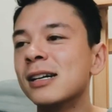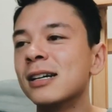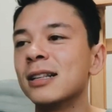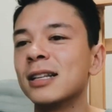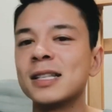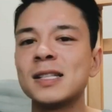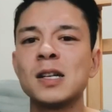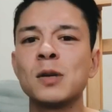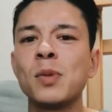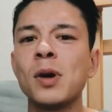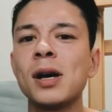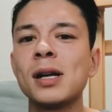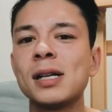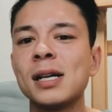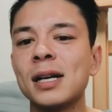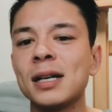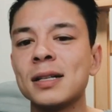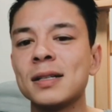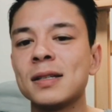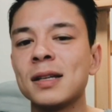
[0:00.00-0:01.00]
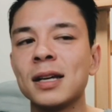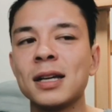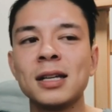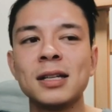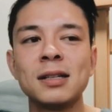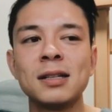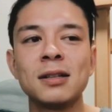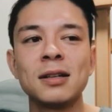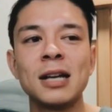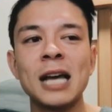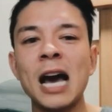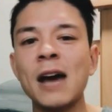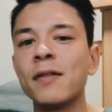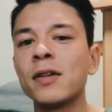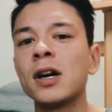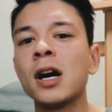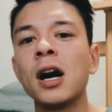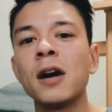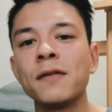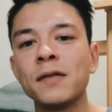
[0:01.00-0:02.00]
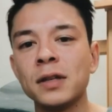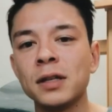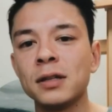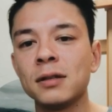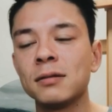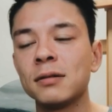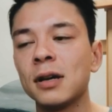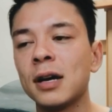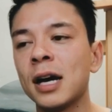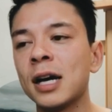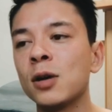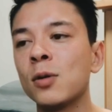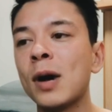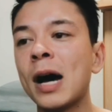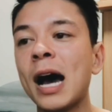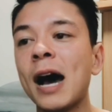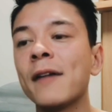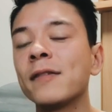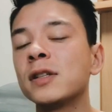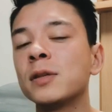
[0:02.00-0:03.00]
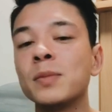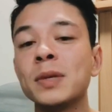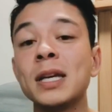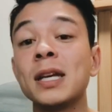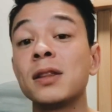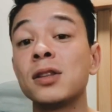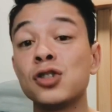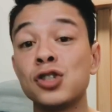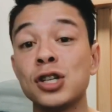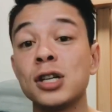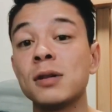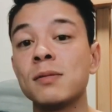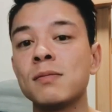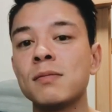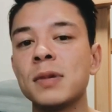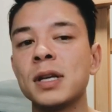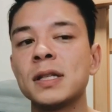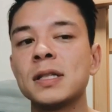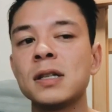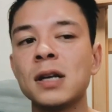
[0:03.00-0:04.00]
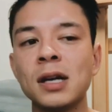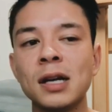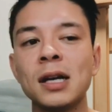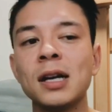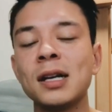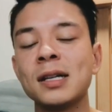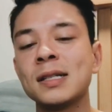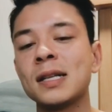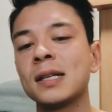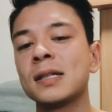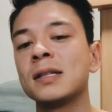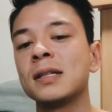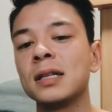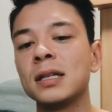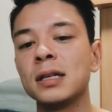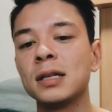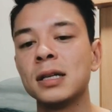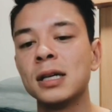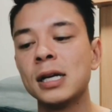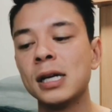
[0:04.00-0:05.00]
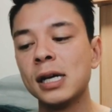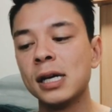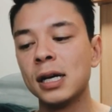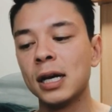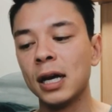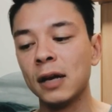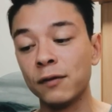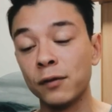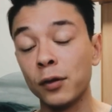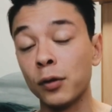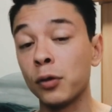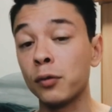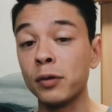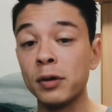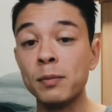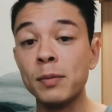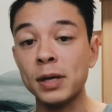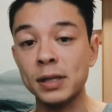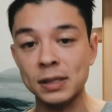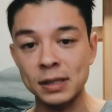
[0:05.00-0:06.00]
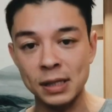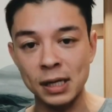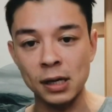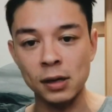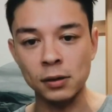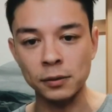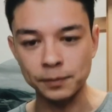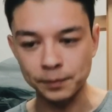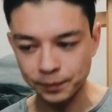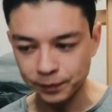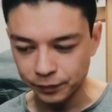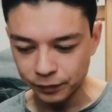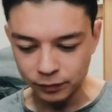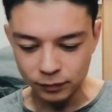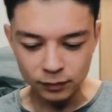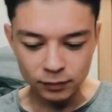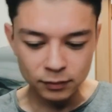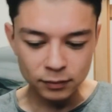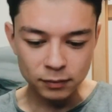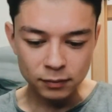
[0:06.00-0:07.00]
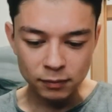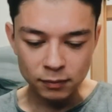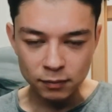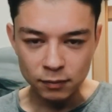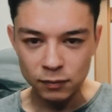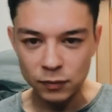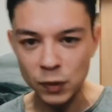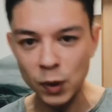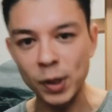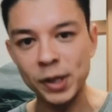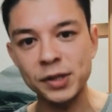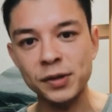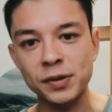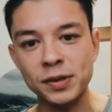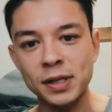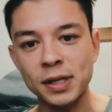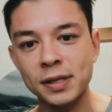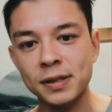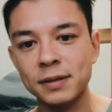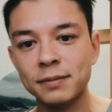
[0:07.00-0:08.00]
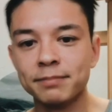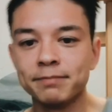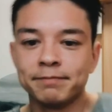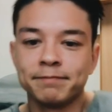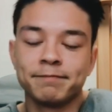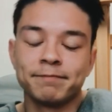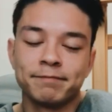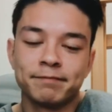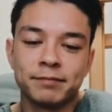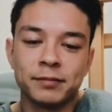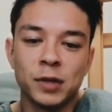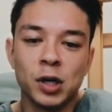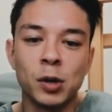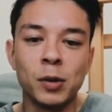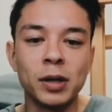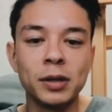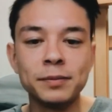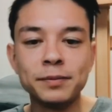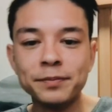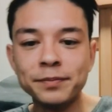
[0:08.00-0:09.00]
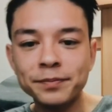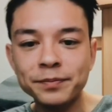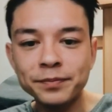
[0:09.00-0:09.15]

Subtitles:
listen to podcasts. I can have a coffee. I don't have to be at the gym. It's not a necessity. And for 3 months now, no exercise. Oh well.